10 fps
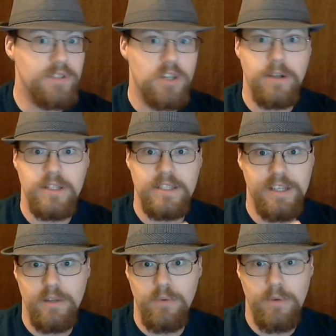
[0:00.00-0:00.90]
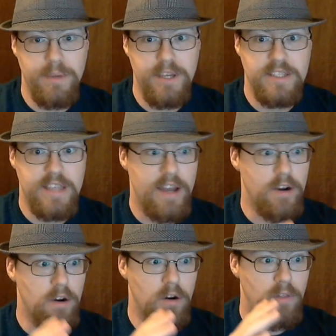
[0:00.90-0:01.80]
start dealing with beings that
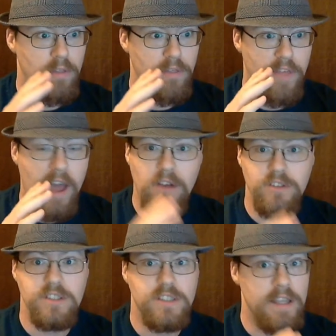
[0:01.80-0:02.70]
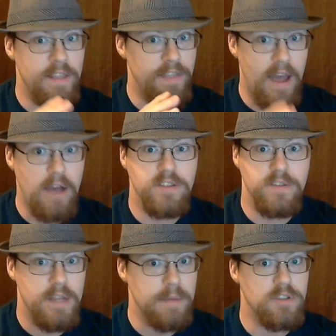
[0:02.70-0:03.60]
are thousands and thousands
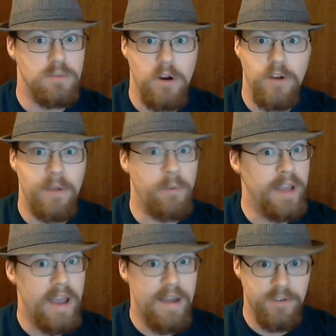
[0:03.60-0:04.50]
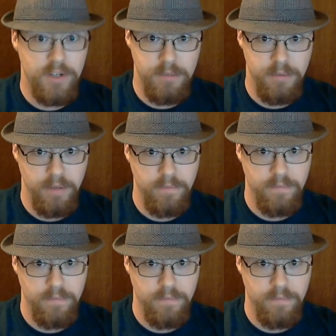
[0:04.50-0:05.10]
of times smarter than we ever could be.